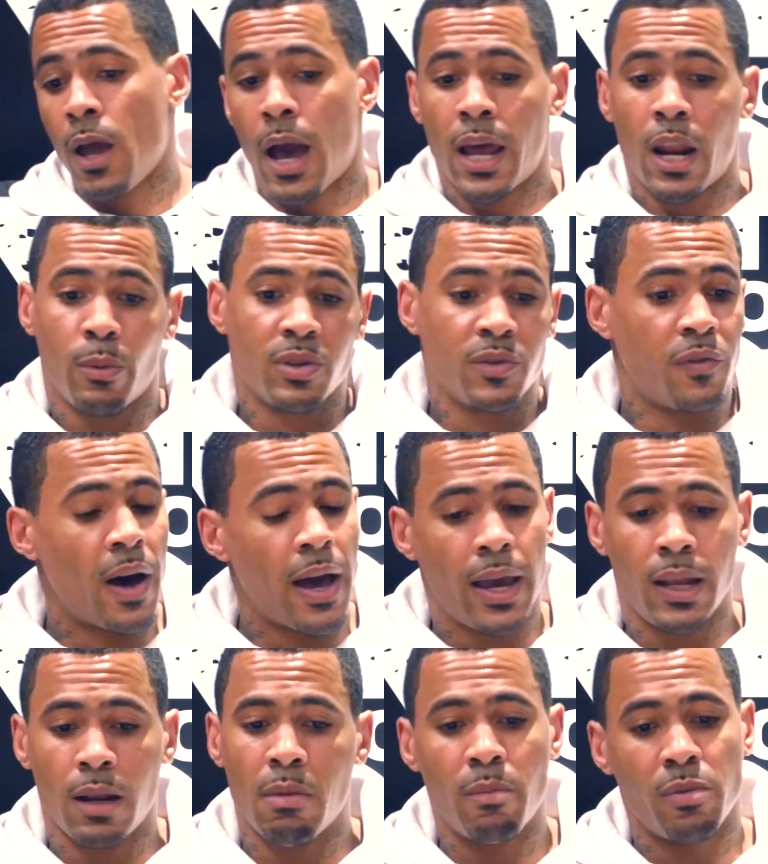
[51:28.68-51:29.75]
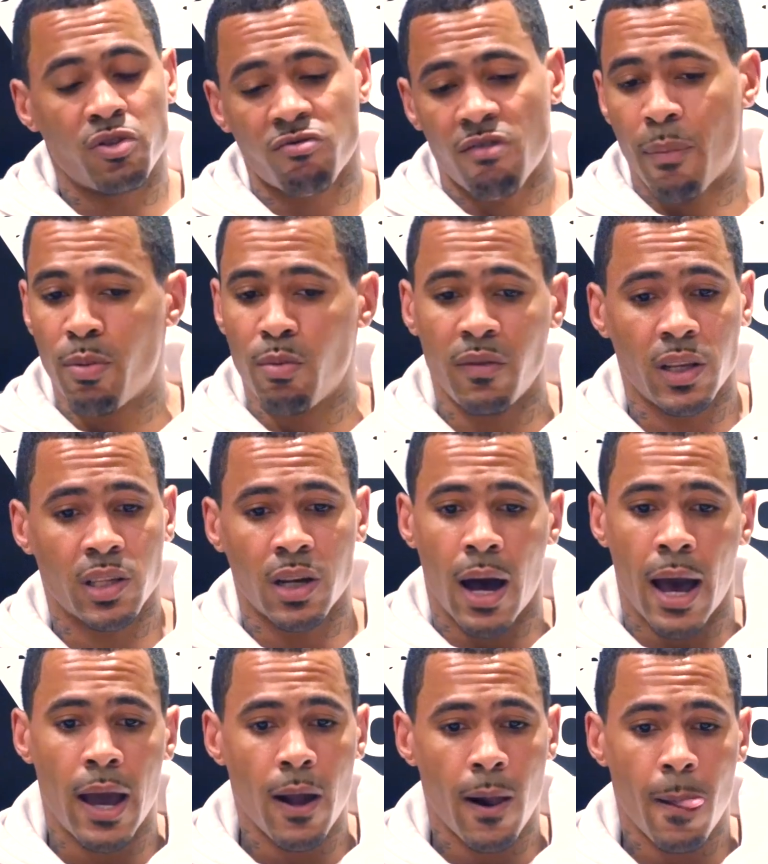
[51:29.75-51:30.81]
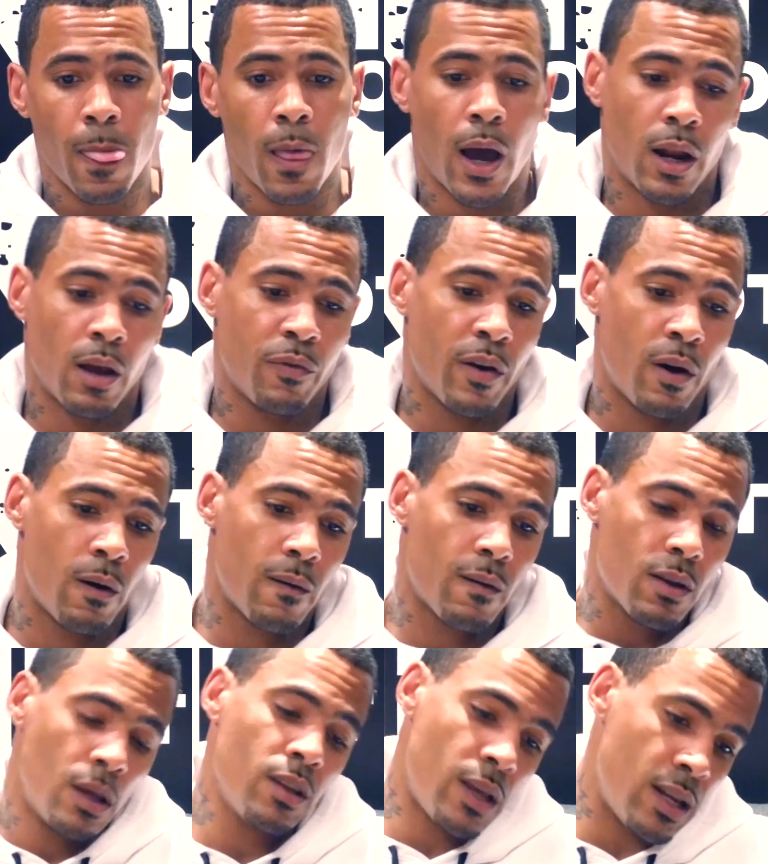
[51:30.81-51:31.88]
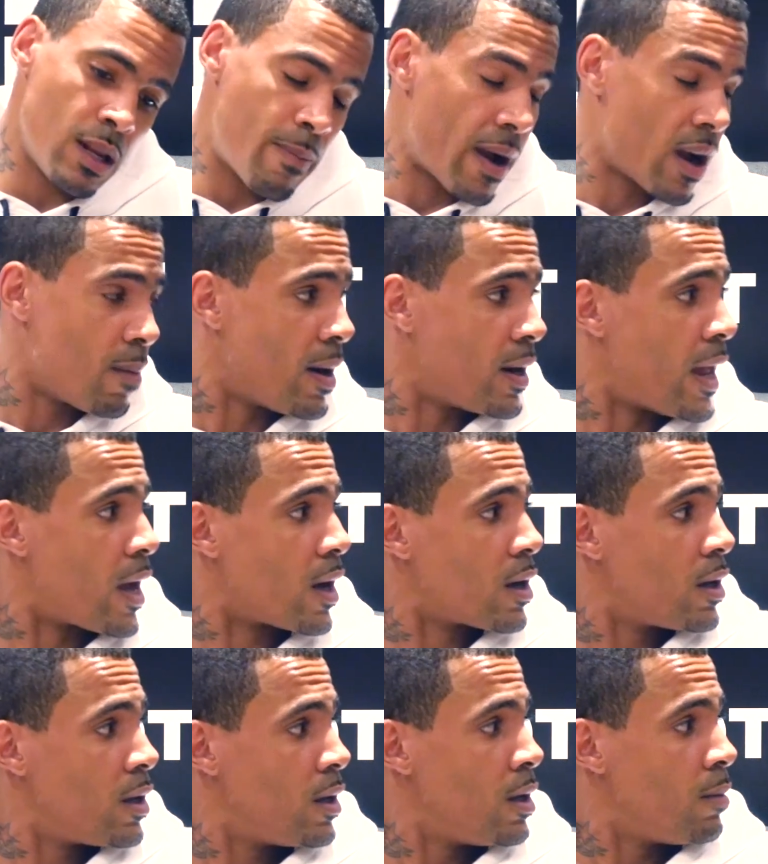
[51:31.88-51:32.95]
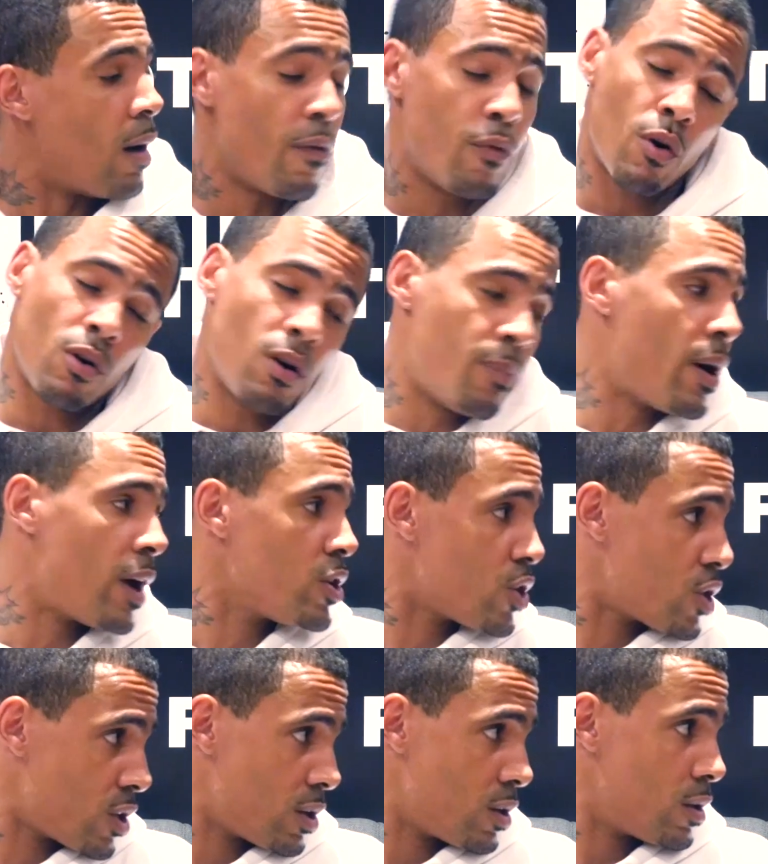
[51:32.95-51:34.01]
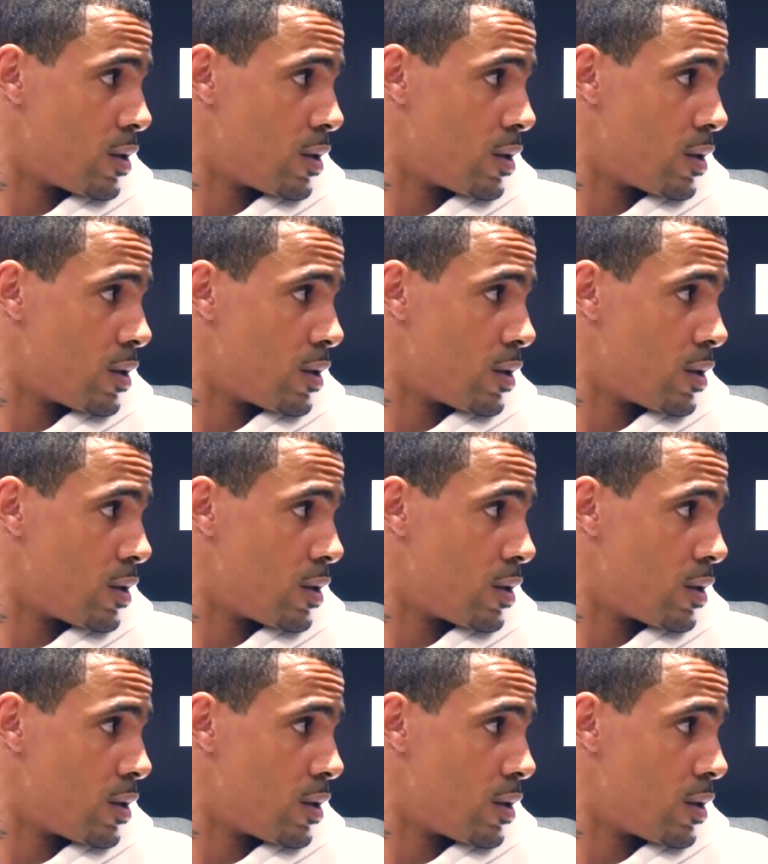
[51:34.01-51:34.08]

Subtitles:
And I was fighting, I remember scrapping with this guy, and I felt in the back of my neck. But I thought I got punched.